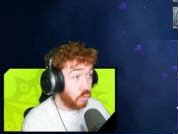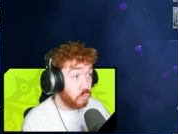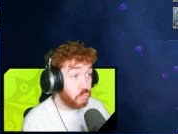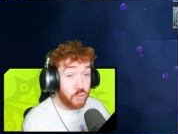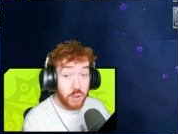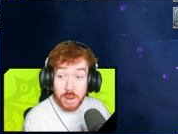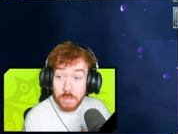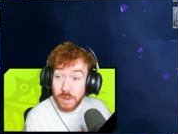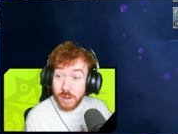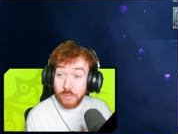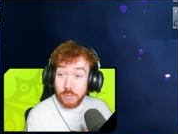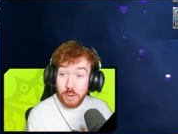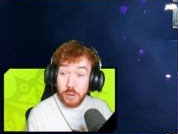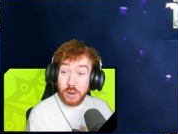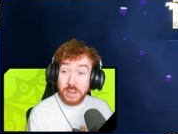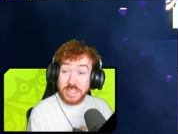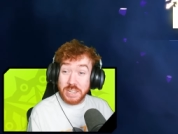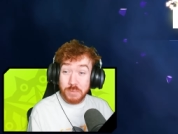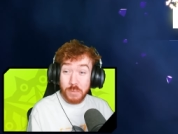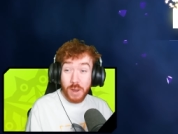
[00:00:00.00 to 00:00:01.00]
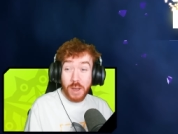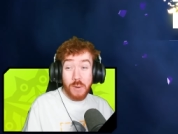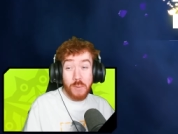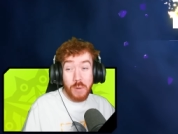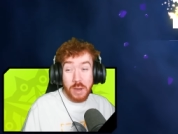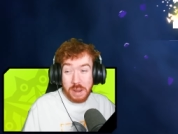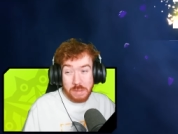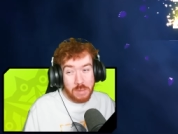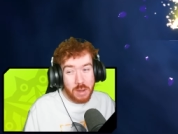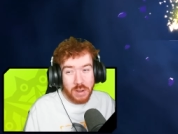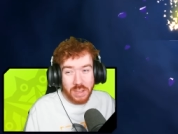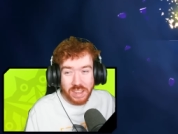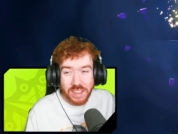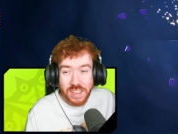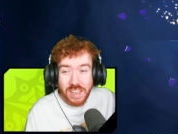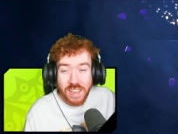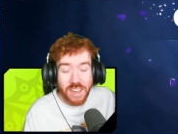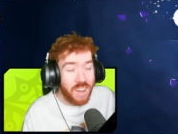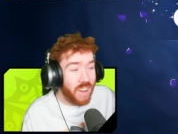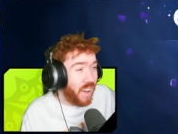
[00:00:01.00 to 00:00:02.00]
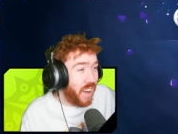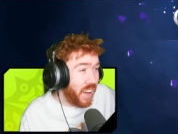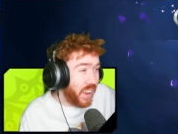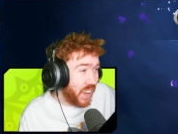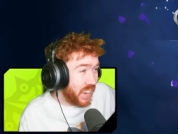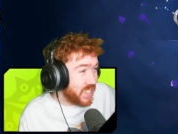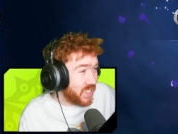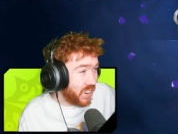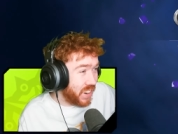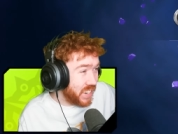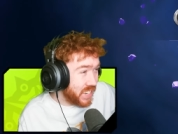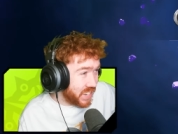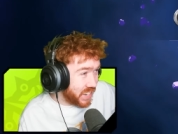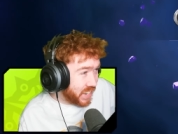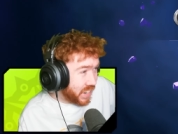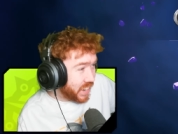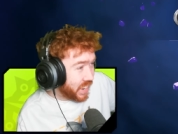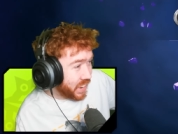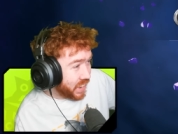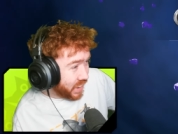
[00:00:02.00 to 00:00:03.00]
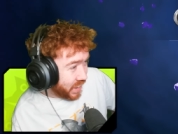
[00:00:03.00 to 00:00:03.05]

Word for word: Rimuru as well. What a moddy. Oh, that's crazy.